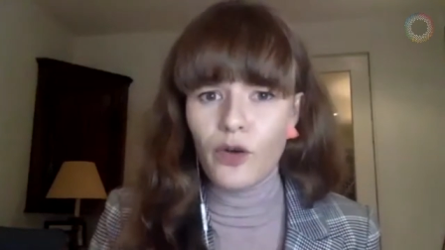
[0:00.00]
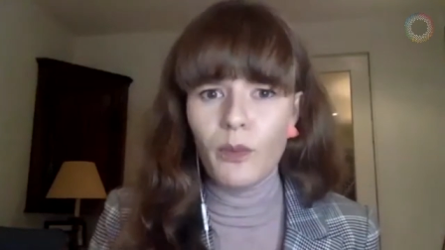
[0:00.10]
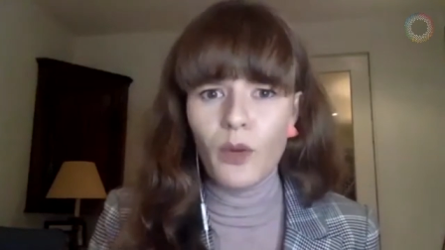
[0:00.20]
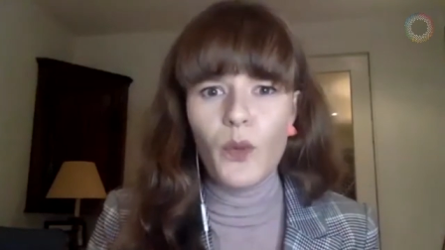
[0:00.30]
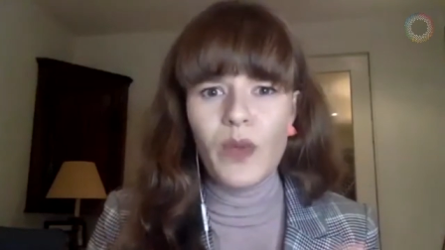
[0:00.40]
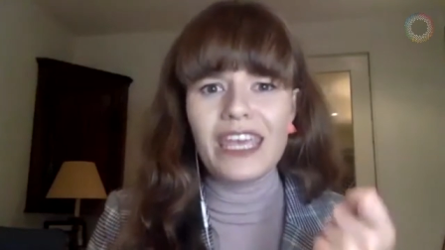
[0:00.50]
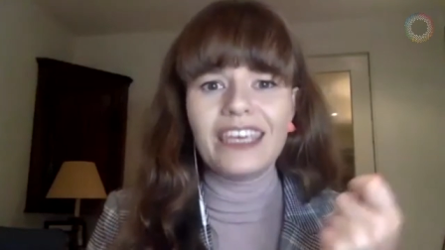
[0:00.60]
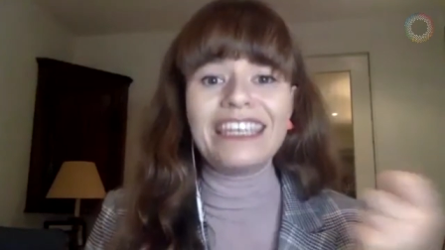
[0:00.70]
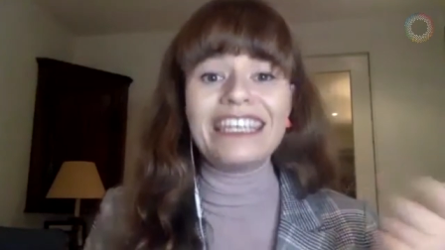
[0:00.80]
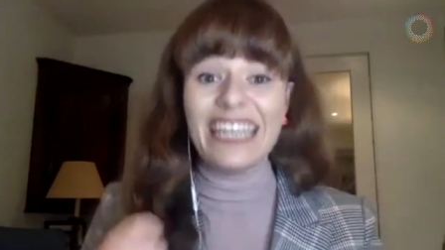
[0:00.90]
But
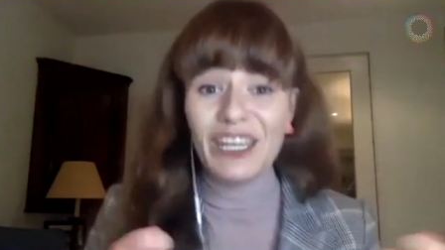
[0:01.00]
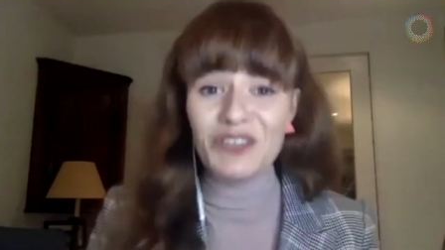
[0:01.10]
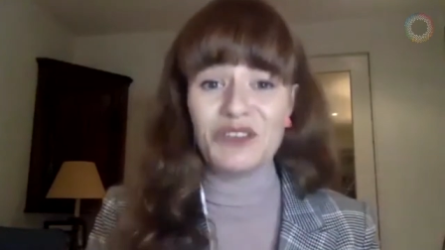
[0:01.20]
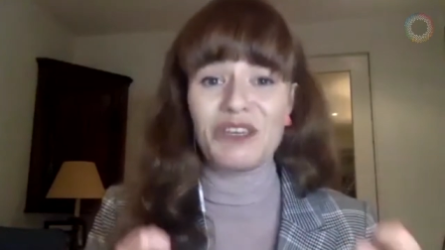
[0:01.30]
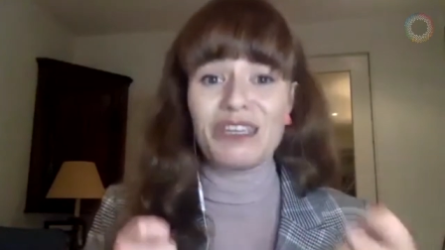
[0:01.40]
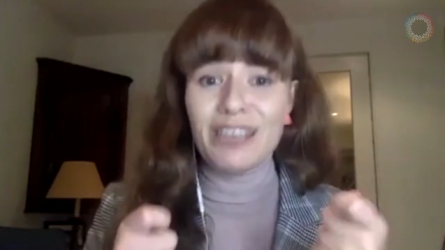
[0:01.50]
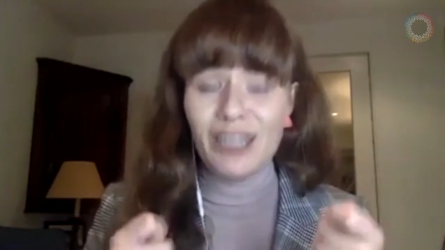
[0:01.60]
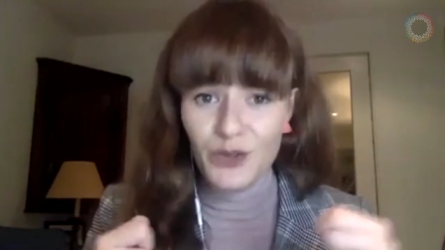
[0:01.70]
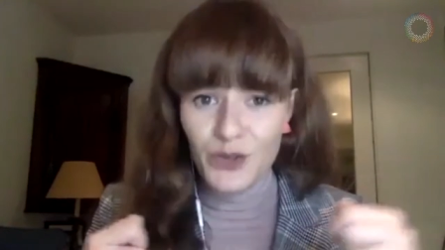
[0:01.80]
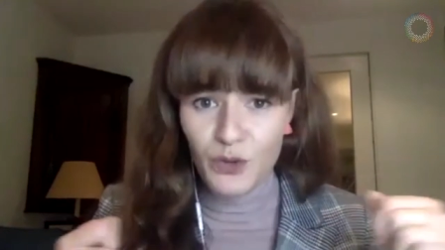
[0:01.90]
we need to continue
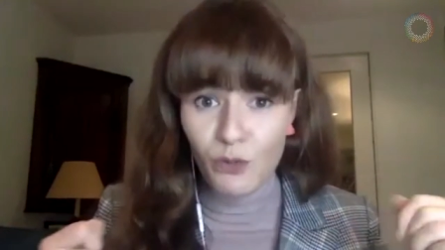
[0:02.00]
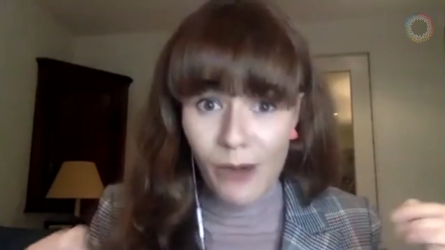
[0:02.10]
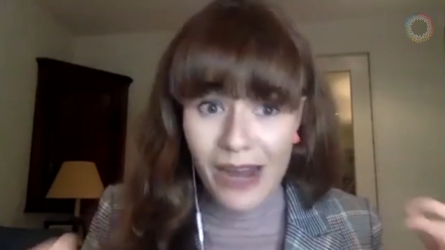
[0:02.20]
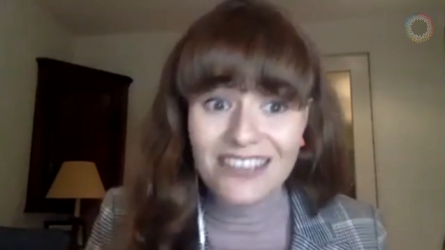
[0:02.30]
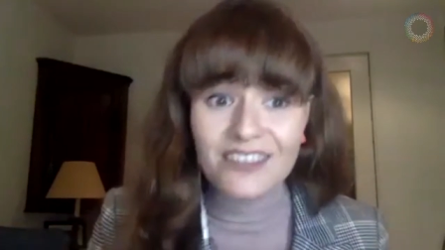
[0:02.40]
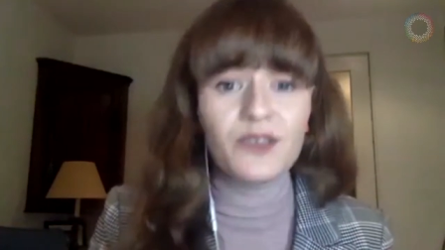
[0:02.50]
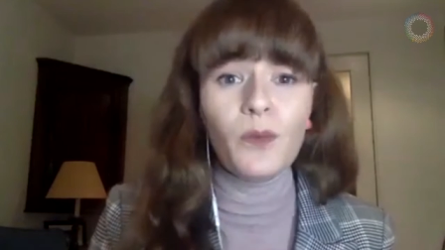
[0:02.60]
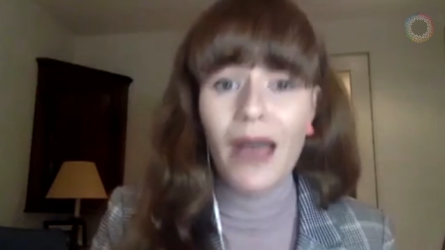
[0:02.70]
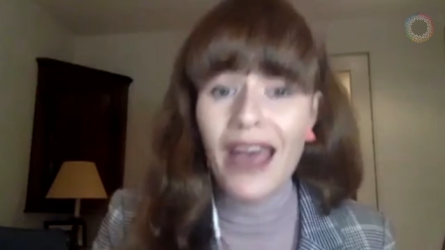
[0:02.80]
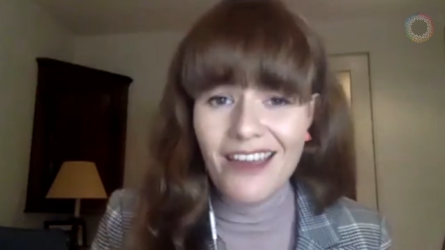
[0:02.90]
to raise this
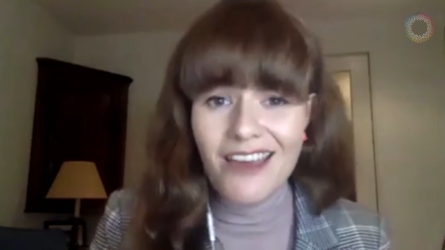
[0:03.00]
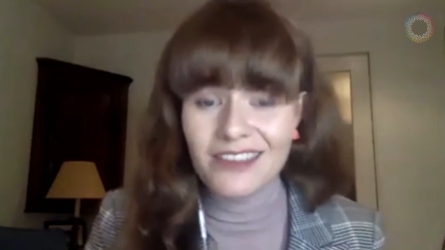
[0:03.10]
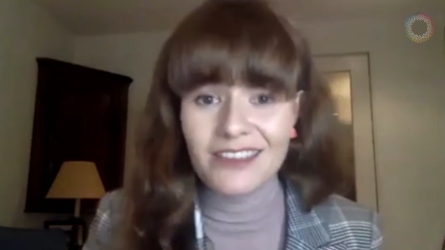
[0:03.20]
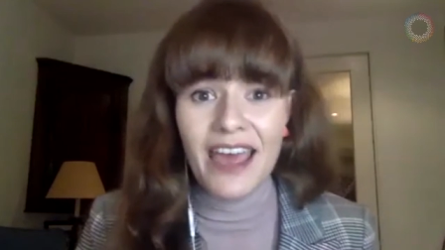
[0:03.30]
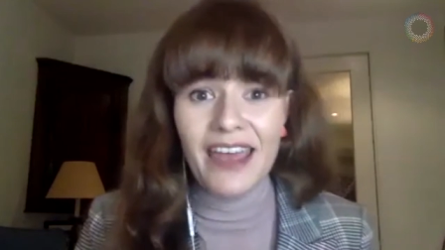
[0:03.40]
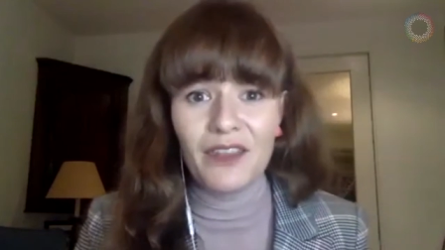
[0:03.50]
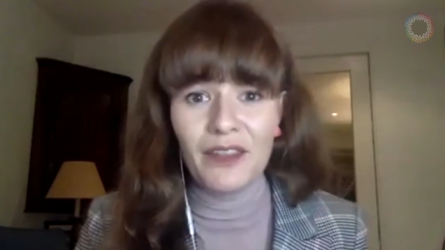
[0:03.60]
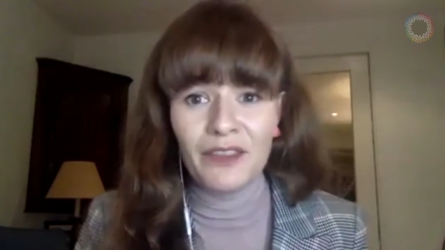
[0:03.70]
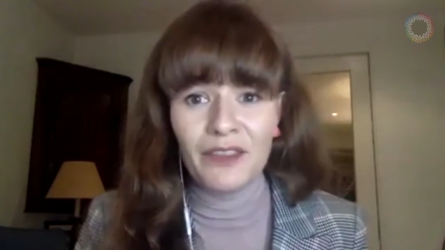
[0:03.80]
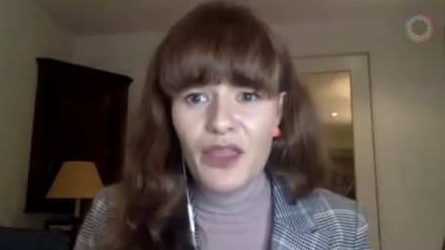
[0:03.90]
awareness, and
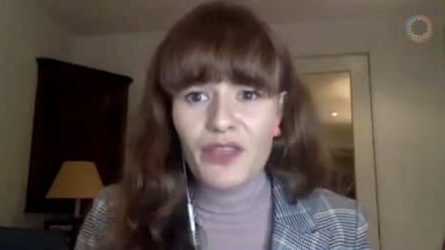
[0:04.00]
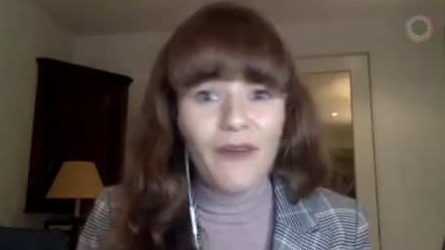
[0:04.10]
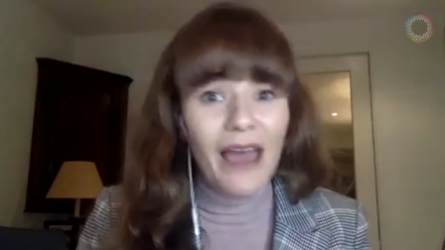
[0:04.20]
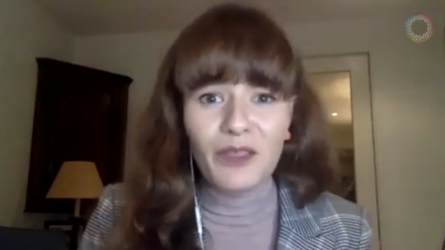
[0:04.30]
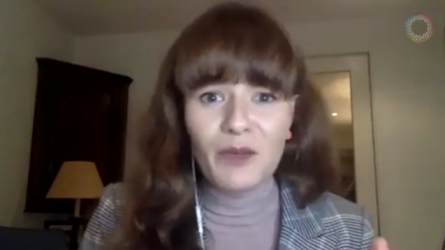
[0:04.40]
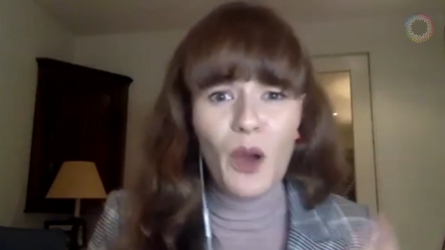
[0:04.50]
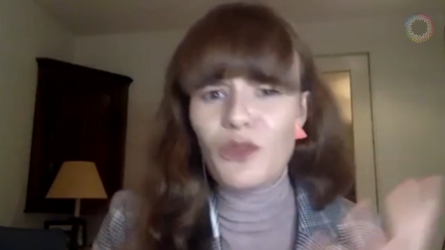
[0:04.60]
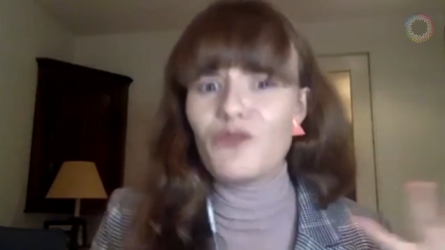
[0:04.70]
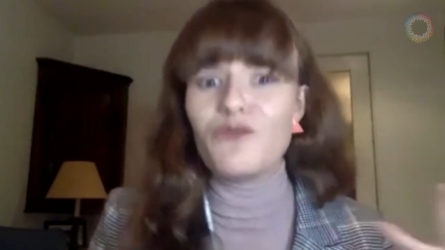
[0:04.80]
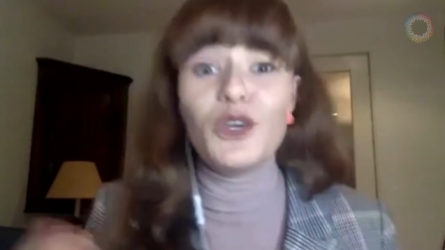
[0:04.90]
the fact that both
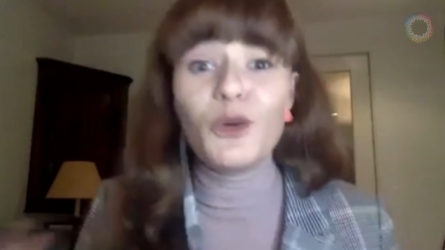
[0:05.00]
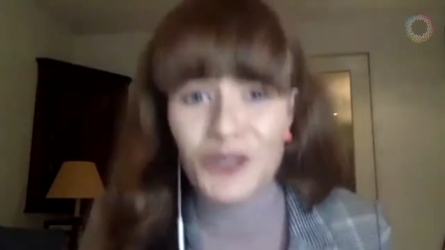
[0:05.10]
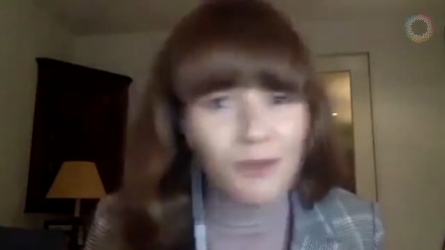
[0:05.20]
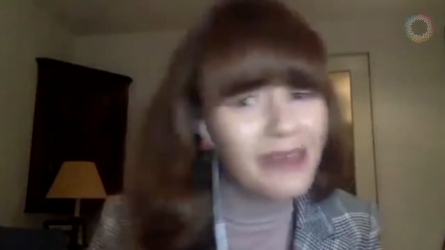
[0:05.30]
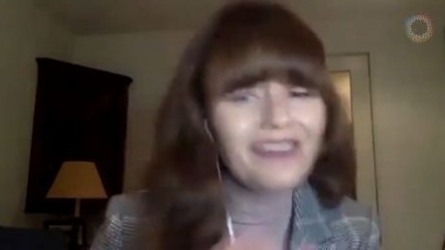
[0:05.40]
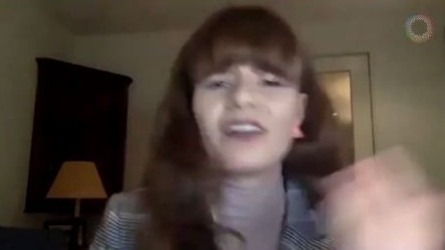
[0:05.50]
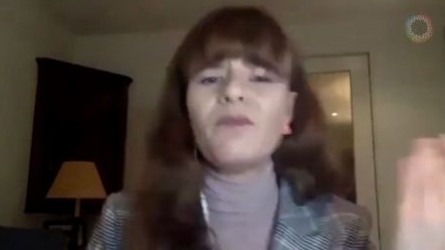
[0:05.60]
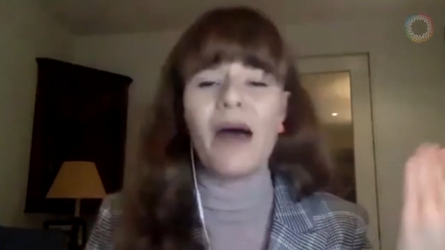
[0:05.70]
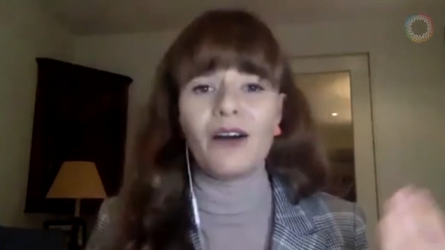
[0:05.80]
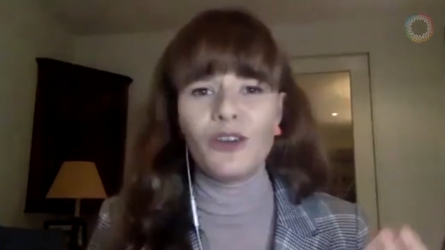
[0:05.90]
of you are speaking
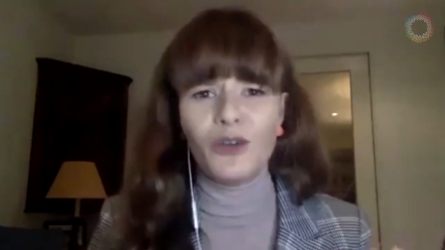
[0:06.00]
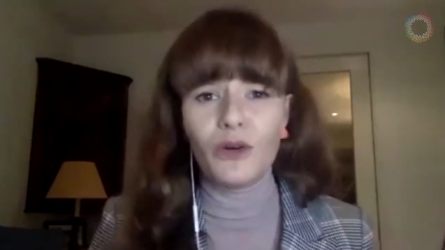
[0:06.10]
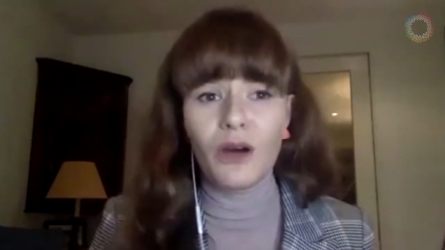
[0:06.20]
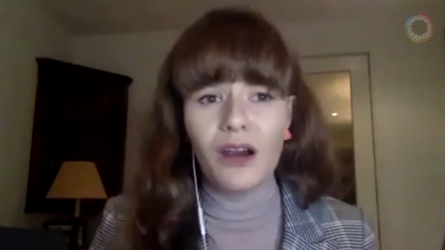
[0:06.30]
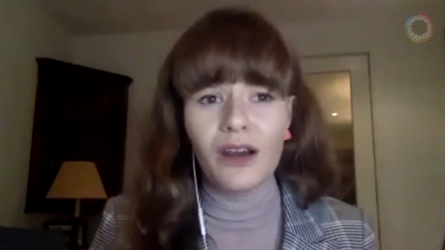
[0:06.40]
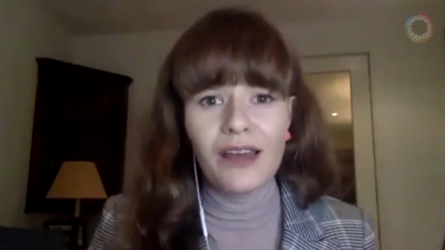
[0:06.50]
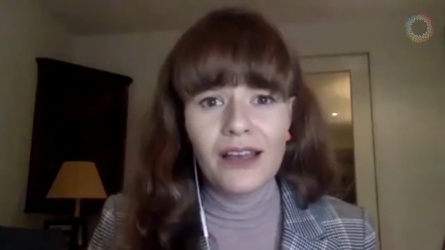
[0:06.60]
about your